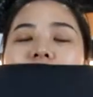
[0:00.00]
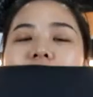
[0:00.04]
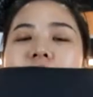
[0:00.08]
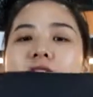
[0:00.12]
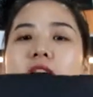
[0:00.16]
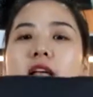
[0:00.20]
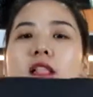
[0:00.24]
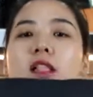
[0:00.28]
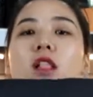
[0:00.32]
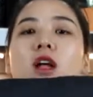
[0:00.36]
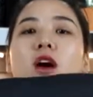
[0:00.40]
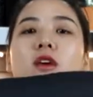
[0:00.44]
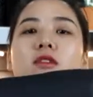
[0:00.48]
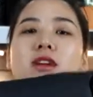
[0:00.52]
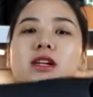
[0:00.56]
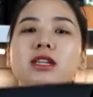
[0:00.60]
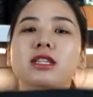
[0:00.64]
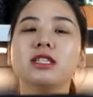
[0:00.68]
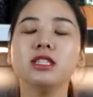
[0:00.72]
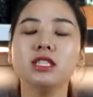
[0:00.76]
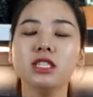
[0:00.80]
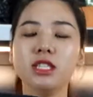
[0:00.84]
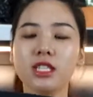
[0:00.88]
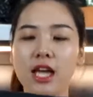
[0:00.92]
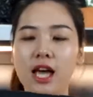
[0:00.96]
Saint
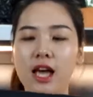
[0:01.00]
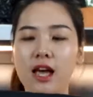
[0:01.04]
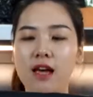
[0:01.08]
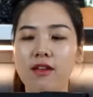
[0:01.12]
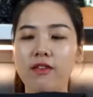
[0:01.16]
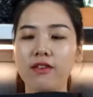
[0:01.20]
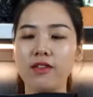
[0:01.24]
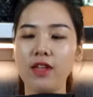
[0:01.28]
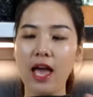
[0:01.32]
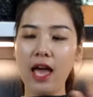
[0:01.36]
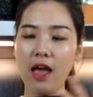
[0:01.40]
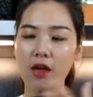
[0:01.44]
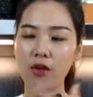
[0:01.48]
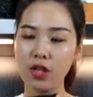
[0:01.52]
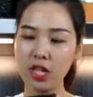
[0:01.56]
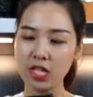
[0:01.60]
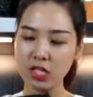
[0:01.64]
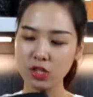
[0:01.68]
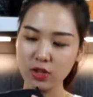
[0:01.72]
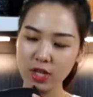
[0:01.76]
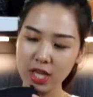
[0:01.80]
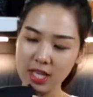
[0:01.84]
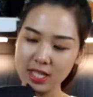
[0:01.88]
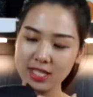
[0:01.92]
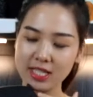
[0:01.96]
Laurent, and as
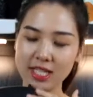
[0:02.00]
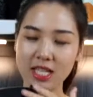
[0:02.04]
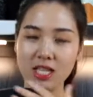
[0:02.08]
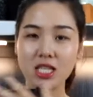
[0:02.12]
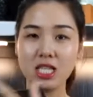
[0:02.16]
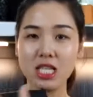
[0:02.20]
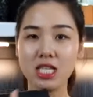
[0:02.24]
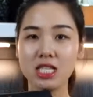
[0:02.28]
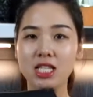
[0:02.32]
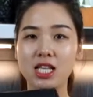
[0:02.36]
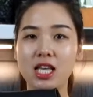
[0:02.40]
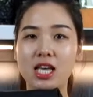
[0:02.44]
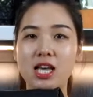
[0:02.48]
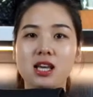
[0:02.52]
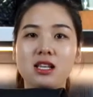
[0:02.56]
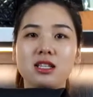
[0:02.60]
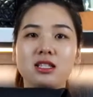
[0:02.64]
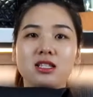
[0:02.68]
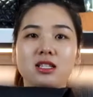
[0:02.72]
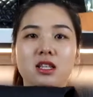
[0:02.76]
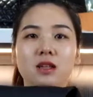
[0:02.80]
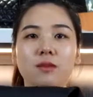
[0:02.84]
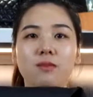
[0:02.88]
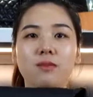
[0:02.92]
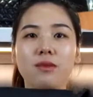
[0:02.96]
you can see, this
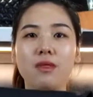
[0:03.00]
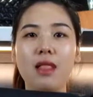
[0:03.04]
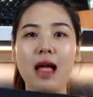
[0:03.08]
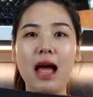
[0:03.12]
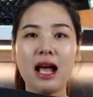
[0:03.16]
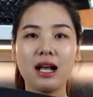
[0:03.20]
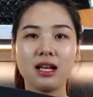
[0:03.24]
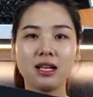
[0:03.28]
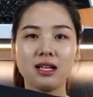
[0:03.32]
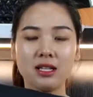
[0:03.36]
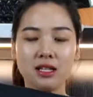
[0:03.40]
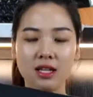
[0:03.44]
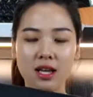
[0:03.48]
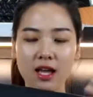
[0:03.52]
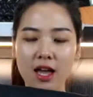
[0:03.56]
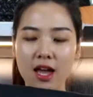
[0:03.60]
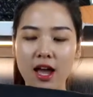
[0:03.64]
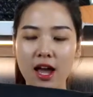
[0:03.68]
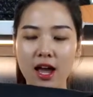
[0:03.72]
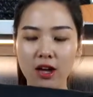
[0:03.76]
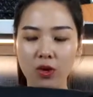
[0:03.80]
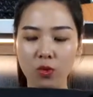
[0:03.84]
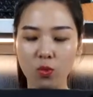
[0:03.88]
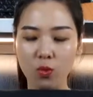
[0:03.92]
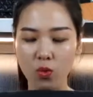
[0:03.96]
is the black
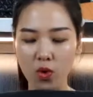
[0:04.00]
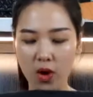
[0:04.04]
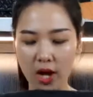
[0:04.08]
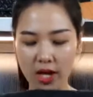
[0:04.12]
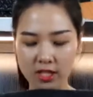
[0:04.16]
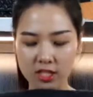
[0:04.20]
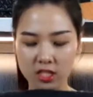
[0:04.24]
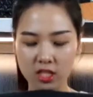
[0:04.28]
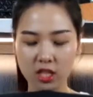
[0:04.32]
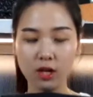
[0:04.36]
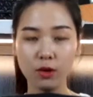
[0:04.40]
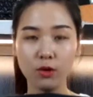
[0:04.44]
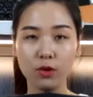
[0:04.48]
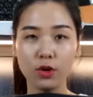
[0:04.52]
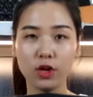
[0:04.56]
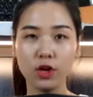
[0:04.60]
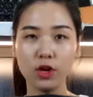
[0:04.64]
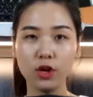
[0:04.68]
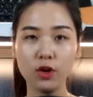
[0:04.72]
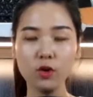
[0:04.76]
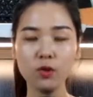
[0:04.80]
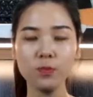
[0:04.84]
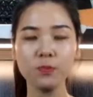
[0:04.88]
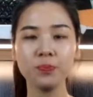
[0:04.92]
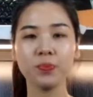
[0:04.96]
and white
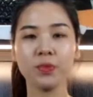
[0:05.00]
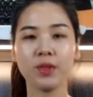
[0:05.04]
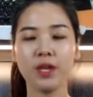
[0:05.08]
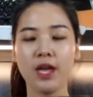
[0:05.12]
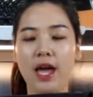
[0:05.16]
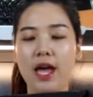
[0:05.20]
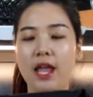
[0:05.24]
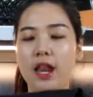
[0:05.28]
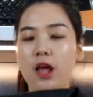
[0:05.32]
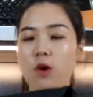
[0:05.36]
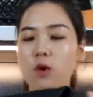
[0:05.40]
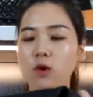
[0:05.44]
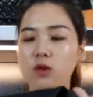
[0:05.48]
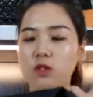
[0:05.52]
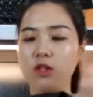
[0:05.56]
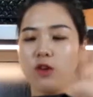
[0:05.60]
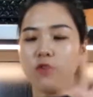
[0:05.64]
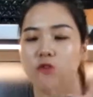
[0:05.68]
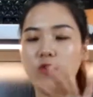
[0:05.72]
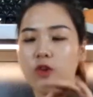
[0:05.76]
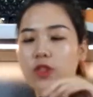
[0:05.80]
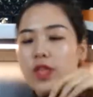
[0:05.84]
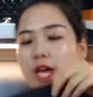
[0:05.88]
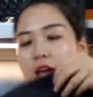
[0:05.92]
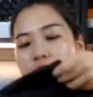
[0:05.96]
logo. And also
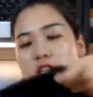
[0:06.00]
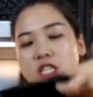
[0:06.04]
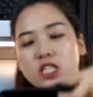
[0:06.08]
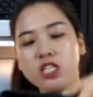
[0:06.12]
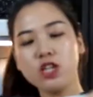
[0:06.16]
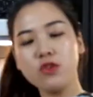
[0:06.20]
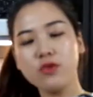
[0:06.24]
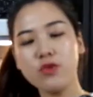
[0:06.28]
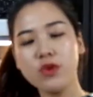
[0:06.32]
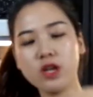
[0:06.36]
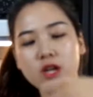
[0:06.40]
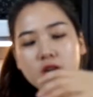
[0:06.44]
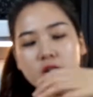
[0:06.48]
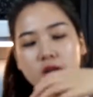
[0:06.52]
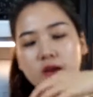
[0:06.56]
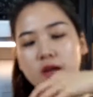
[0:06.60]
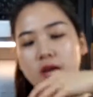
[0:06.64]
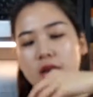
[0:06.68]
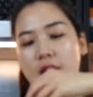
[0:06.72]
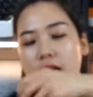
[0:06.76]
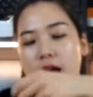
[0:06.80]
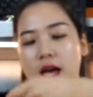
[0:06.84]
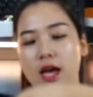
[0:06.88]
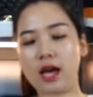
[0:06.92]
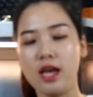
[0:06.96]
for the interior,
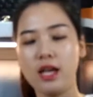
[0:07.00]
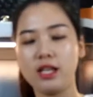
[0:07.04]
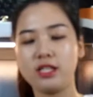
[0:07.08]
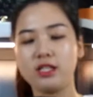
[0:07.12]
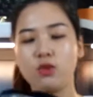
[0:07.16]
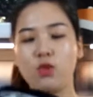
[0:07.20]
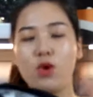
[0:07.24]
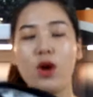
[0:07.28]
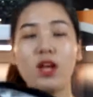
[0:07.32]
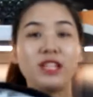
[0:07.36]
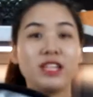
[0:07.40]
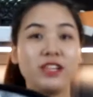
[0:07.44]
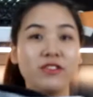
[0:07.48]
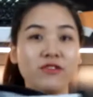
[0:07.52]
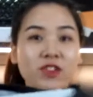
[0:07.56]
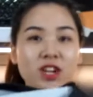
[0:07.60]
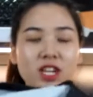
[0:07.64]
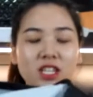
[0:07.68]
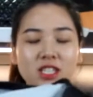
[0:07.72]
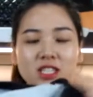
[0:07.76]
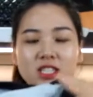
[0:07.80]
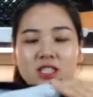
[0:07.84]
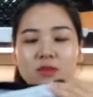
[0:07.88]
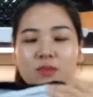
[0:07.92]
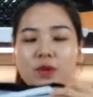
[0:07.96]
it's quite
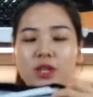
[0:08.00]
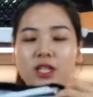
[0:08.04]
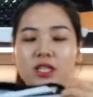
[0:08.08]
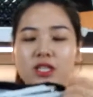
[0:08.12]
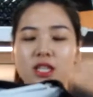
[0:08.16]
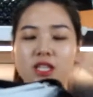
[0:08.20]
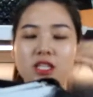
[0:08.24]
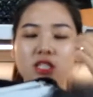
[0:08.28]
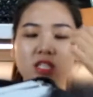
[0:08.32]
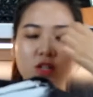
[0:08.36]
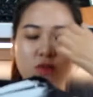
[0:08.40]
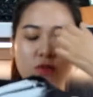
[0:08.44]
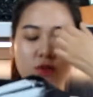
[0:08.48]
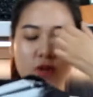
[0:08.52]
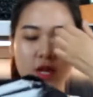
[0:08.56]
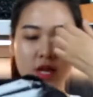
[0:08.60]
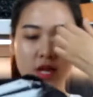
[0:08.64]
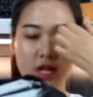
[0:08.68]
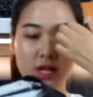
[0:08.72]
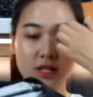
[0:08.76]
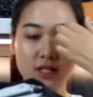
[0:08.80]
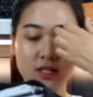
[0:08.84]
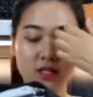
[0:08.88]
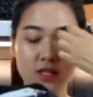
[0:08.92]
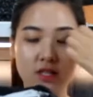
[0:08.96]
different, because interior
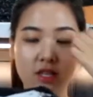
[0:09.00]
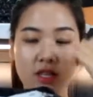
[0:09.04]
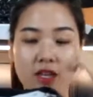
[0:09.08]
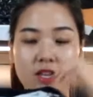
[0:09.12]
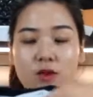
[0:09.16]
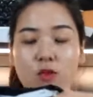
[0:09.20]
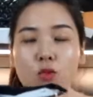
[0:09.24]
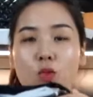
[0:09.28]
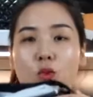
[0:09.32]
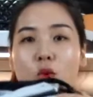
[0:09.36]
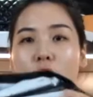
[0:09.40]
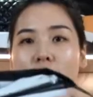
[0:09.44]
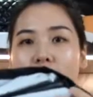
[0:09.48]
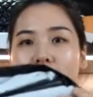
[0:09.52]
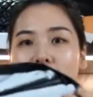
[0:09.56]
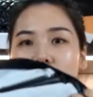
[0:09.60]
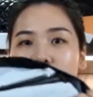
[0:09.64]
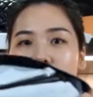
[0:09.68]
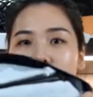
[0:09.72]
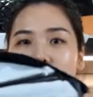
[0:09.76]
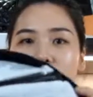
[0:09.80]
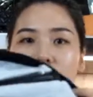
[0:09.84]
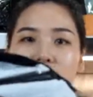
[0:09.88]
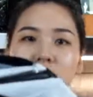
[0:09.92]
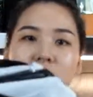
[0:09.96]
is the
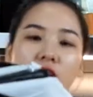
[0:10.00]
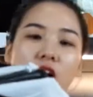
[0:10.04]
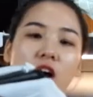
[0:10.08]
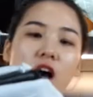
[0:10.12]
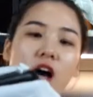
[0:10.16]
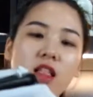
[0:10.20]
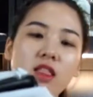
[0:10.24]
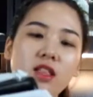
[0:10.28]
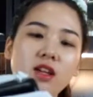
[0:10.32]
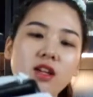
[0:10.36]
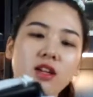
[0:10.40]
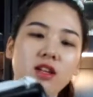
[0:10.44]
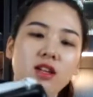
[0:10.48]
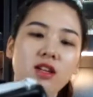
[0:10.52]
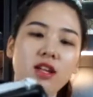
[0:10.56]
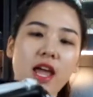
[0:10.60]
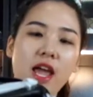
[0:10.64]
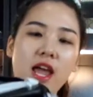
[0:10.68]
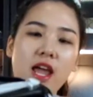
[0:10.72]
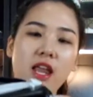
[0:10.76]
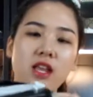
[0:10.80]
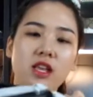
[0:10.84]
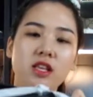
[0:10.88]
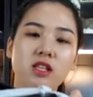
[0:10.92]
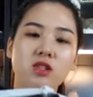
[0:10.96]
white color
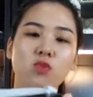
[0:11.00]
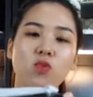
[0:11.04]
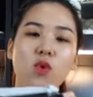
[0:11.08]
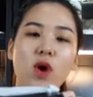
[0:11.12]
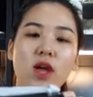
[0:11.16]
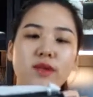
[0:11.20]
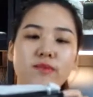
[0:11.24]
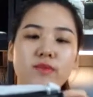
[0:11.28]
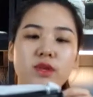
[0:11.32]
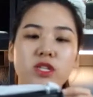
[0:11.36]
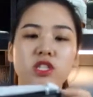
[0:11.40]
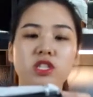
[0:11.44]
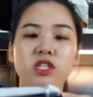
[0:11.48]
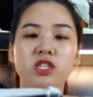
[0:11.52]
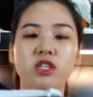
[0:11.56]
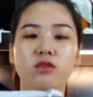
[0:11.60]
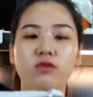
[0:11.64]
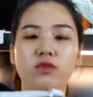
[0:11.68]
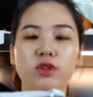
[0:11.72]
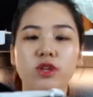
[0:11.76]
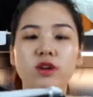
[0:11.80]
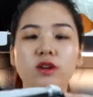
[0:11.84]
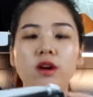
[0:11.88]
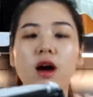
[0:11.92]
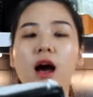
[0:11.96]
and it's white
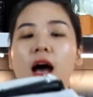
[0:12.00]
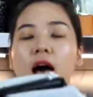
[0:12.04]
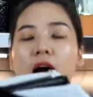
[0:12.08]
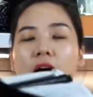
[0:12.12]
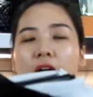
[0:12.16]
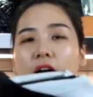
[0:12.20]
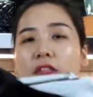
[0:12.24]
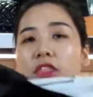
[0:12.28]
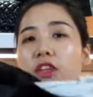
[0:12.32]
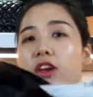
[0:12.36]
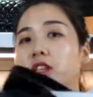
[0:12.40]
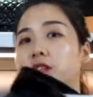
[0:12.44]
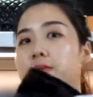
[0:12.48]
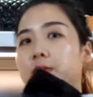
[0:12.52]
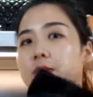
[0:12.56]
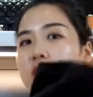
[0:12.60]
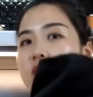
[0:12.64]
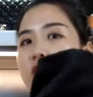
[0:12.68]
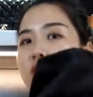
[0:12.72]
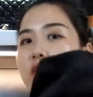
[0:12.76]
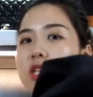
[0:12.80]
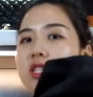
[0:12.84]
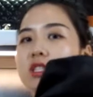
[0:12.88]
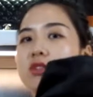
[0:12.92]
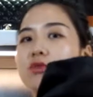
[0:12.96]
material. I think the
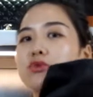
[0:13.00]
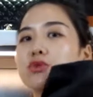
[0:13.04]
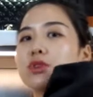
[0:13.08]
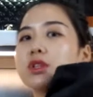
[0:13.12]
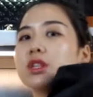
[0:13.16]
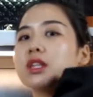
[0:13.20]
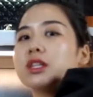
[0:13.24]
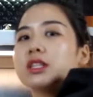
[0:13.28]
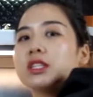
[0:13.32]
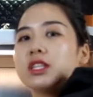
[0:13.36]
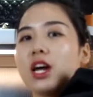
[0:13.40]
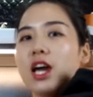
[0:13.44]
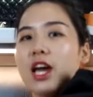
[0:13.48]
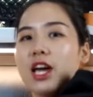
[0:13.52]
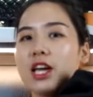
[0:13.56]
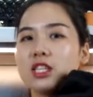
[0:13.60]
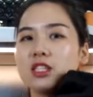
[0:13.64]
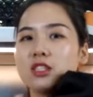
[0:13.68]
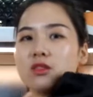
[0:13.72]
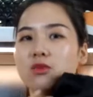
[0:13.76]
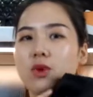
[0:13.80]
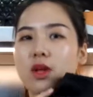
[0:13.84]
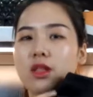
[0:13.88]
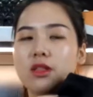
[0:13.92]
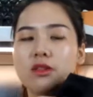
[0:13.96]
material is really
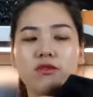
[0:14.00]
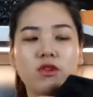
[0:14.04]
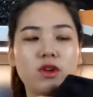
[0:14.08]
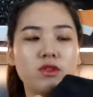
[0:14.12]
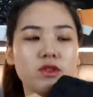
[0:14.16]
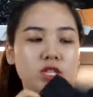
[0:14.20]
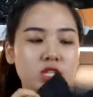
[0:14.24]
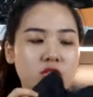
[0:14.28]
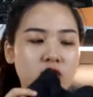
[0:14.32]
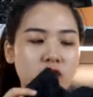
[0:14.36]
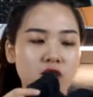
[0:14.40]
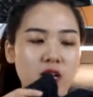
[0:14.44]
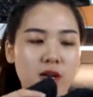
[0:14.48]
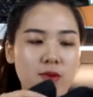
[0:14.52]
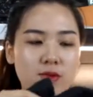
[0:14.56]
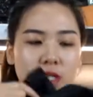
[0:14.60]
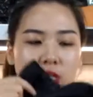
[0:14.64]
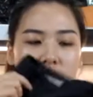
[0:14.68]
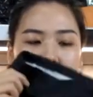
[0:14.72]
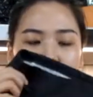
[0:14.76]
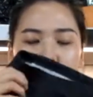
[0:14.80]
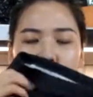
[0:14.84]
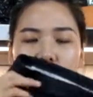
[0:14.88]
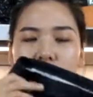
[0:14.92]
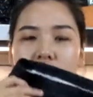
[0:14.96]
nice and very soft.
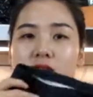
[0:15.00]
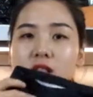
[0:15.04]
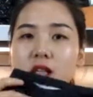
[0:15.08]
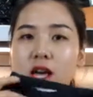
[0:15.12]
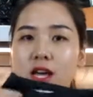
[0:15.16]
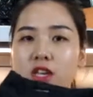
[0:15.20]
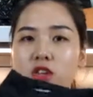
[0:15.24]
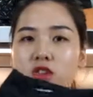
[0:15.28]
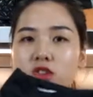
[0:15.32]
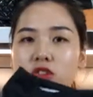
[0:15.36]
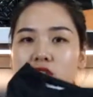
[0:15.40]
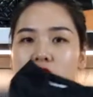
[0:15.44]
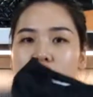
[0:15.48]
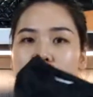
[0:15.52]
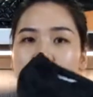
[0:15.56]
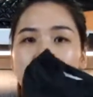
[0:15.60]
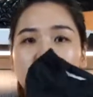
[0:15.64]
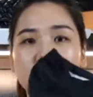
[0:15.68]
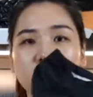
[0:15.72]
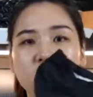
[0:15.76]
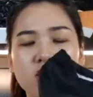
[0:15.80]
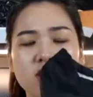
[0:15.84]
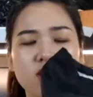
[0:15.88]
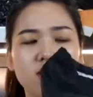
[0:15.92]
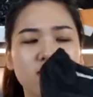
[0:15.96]
It's just like your
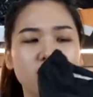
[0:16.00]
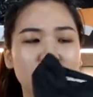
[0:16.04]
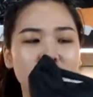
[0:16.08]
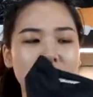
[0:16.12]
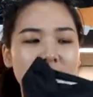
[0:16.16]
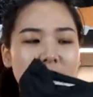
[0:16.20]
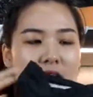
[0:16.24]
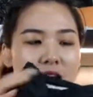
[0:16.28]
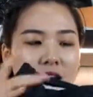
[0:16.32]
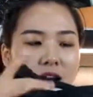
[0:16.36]
t-shirt.